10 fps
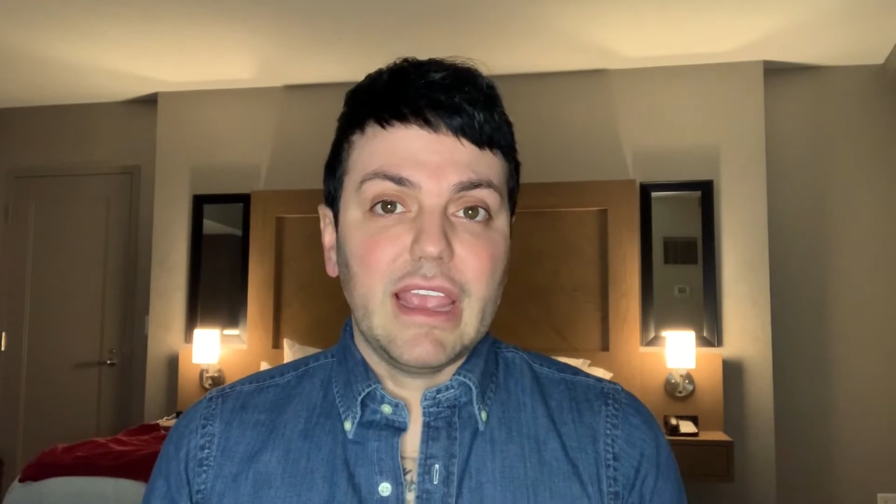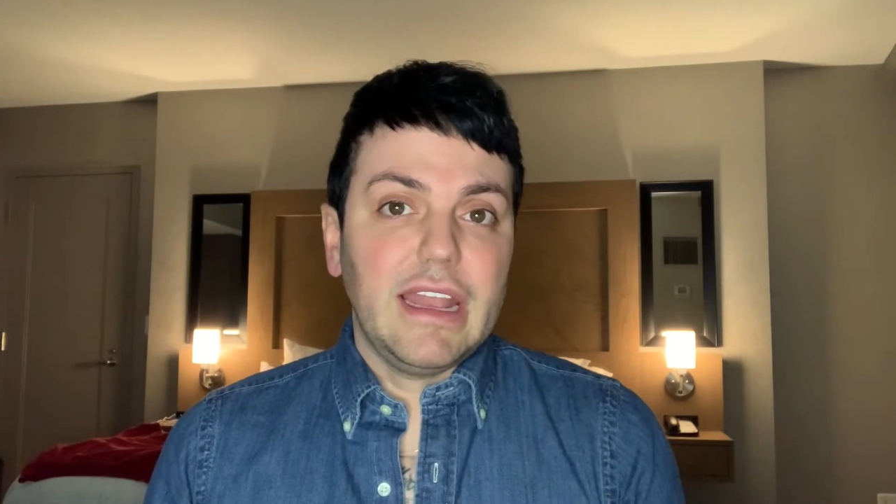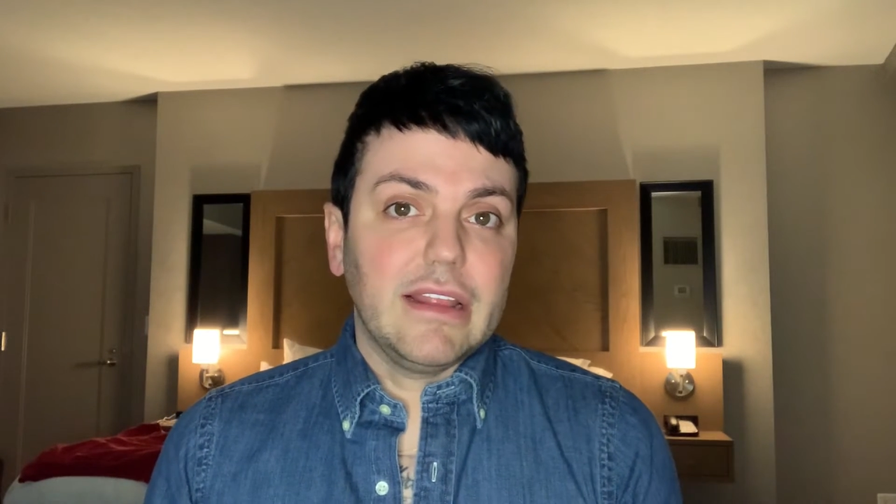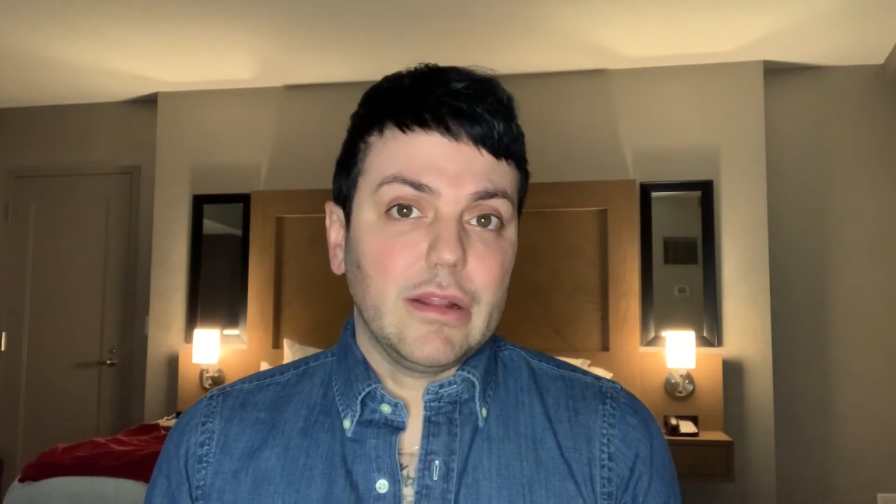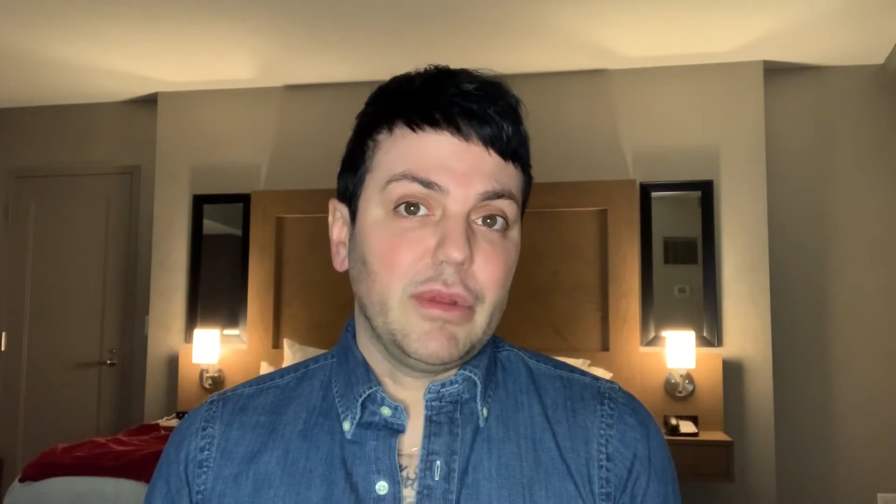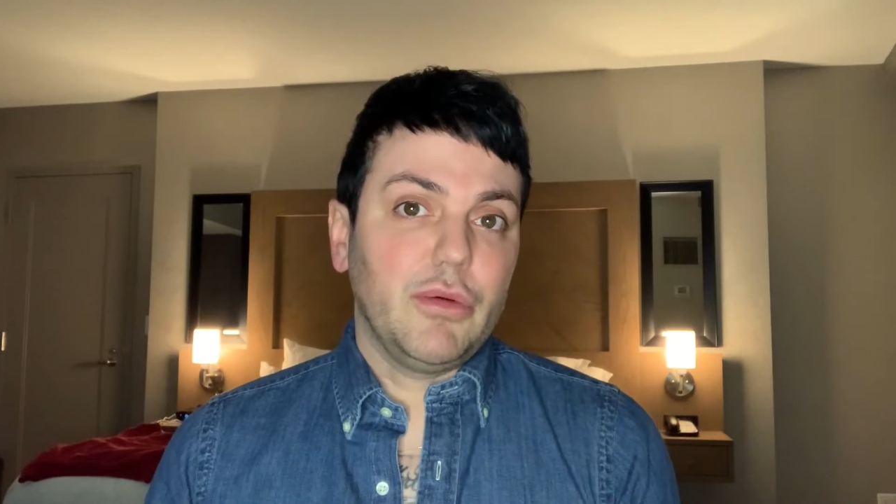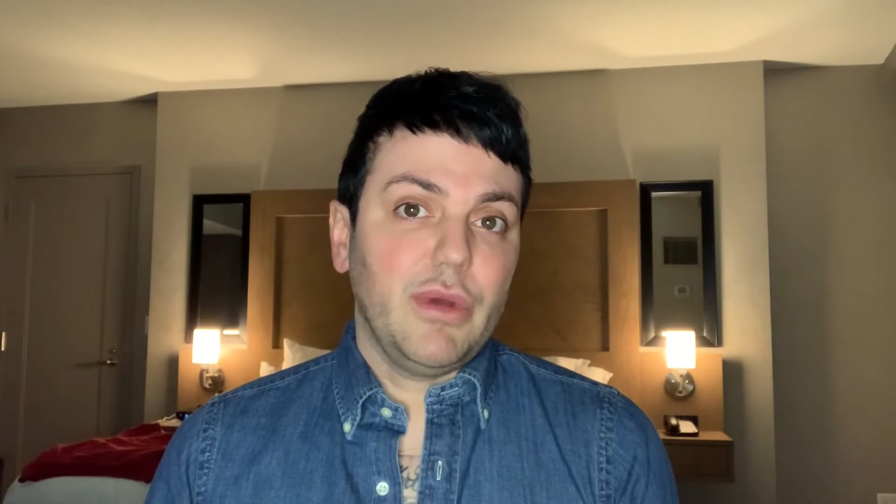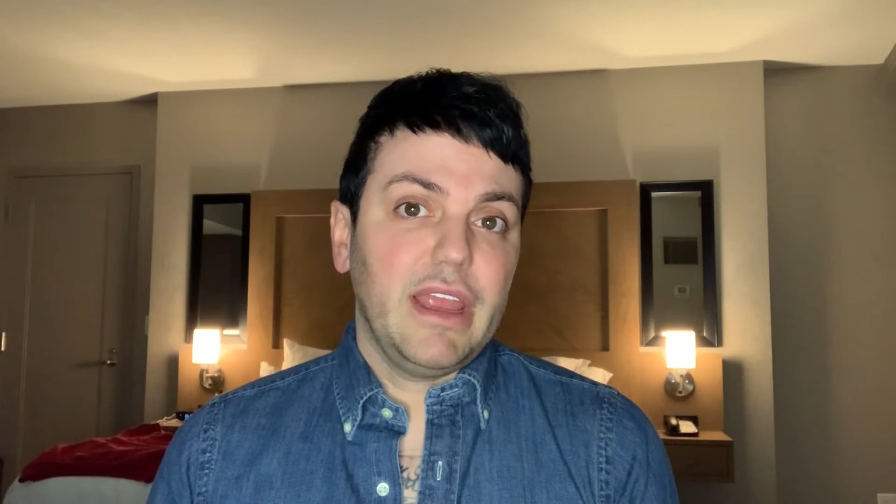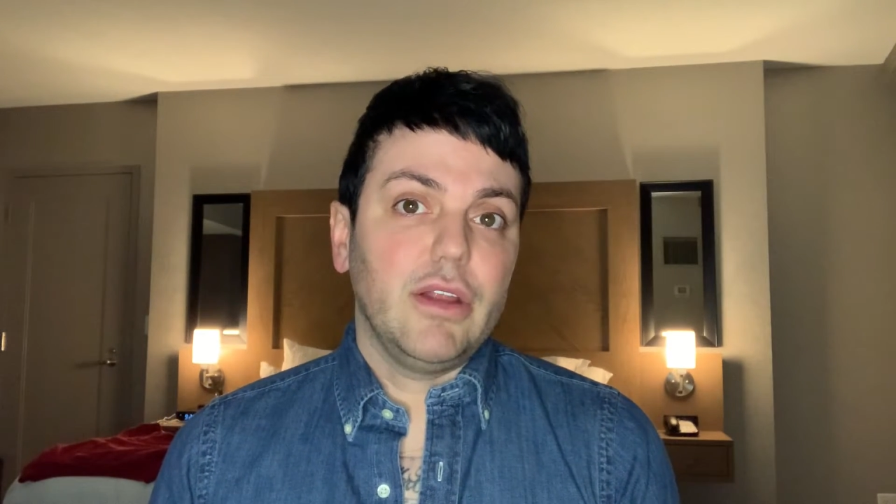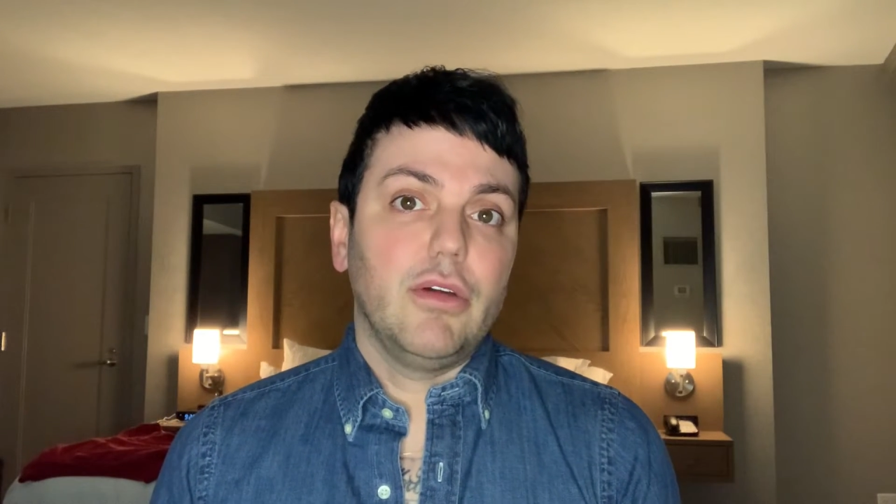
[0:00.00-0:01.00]
gaining a little bit of
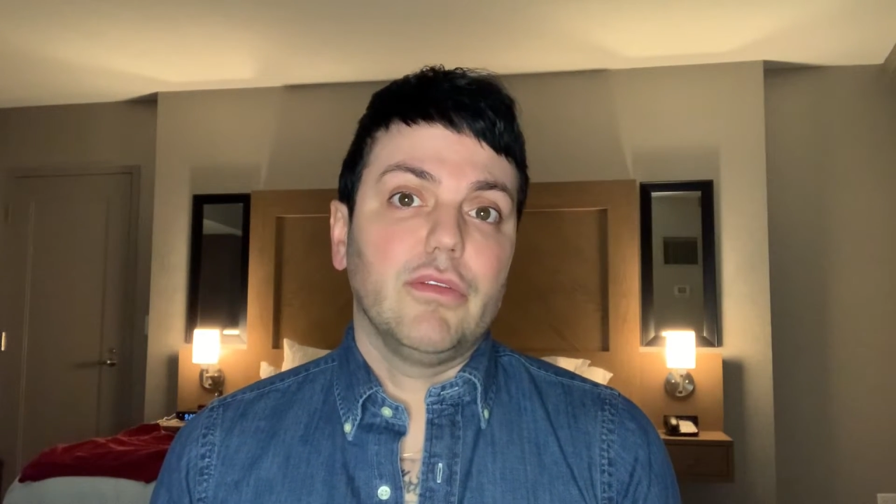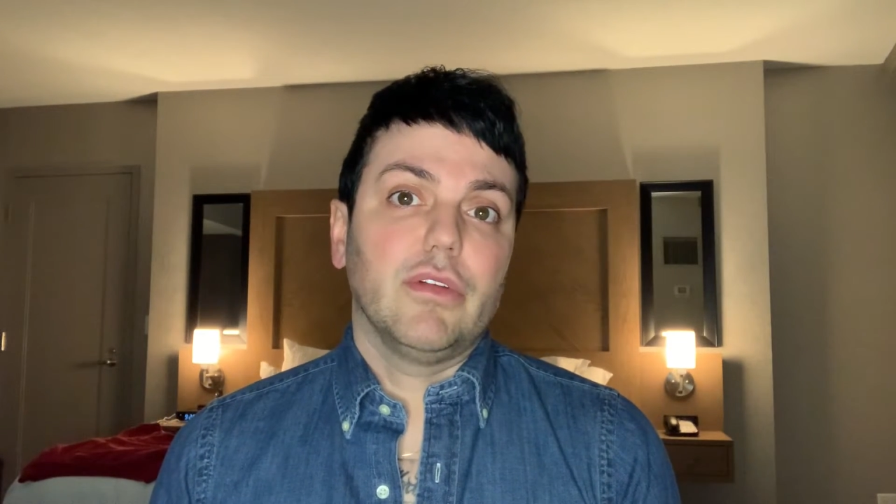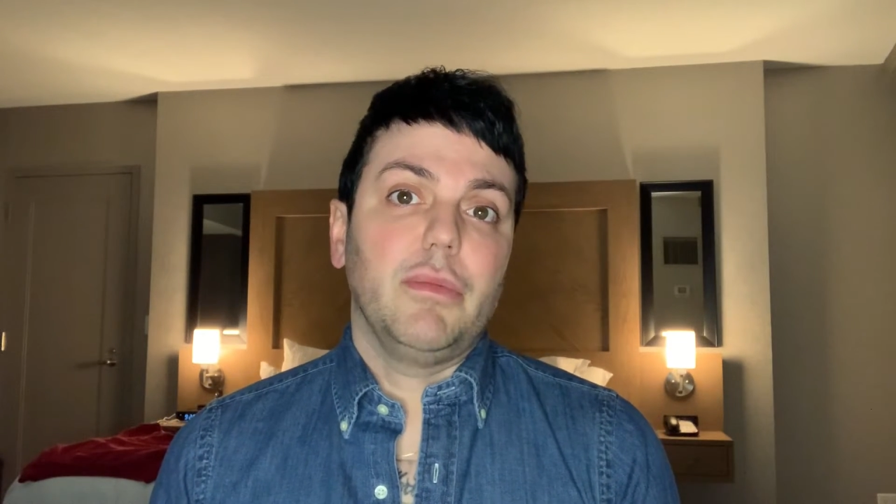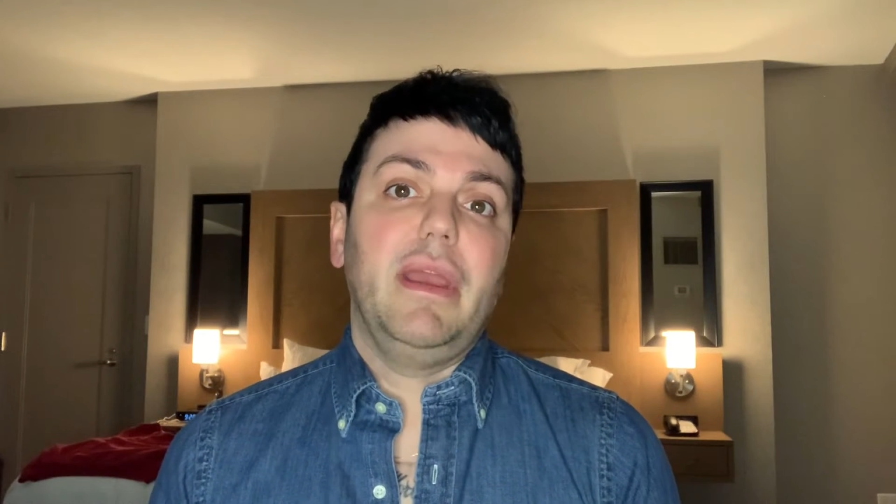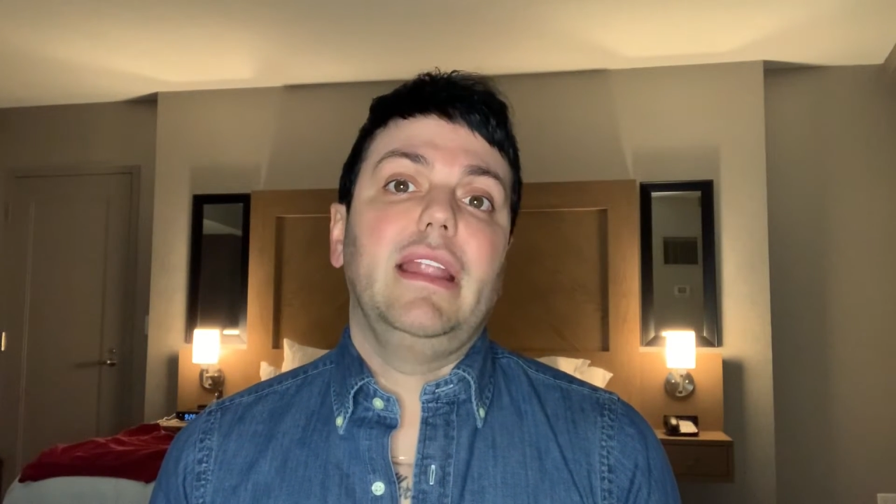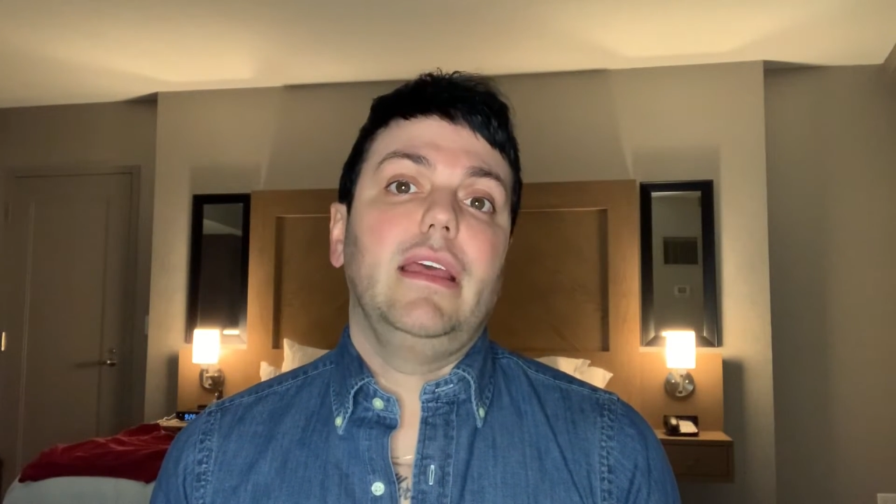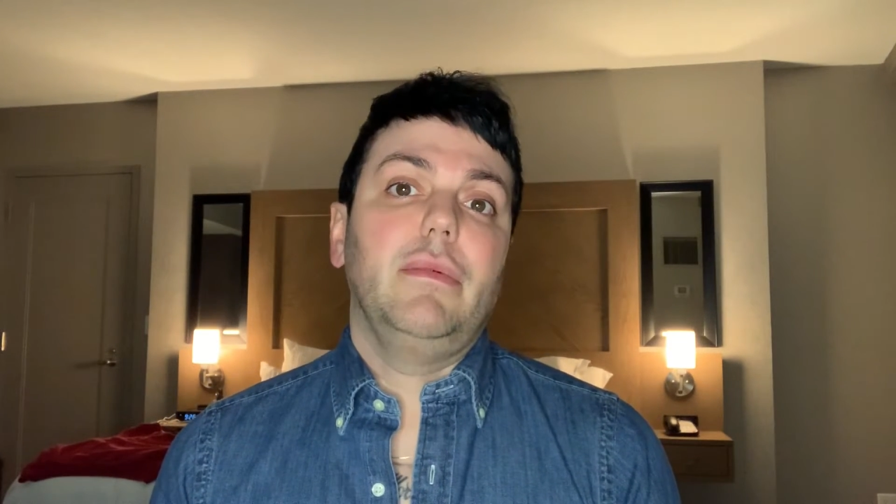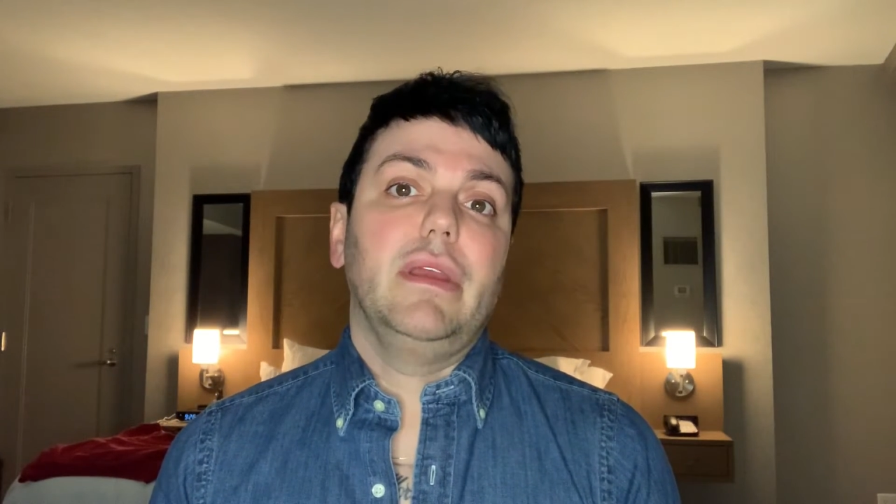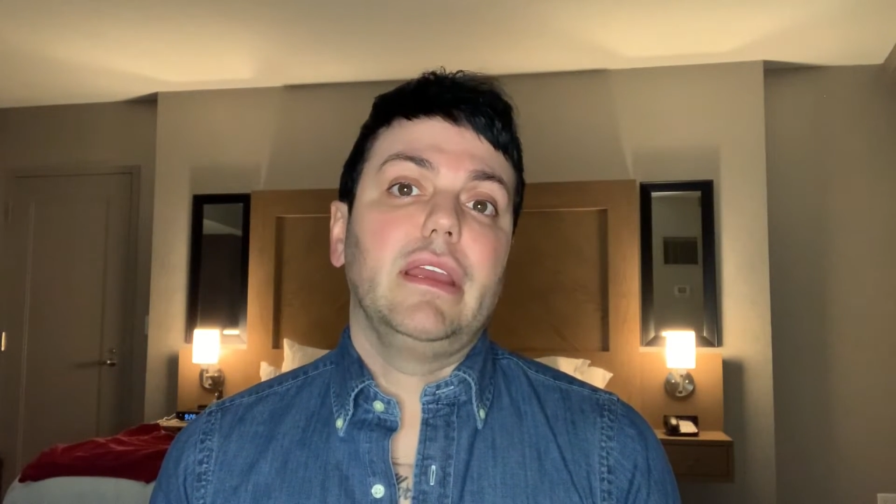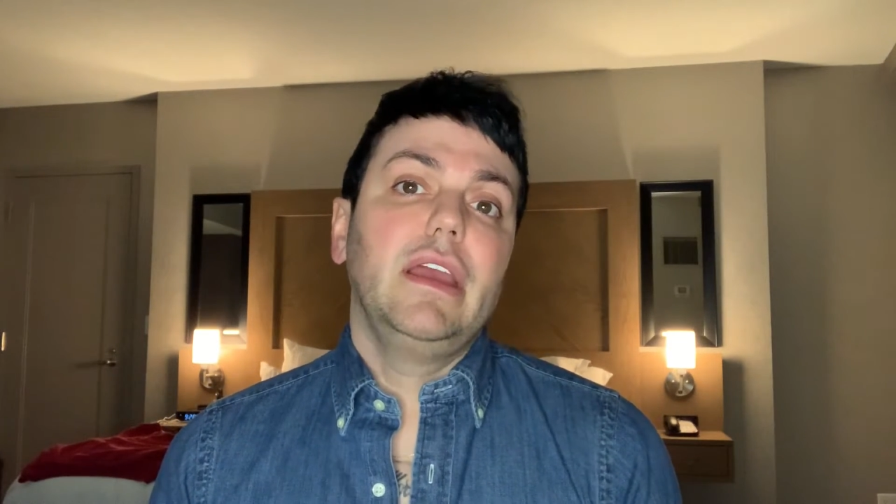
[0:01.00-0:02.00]
weight over the pandemic.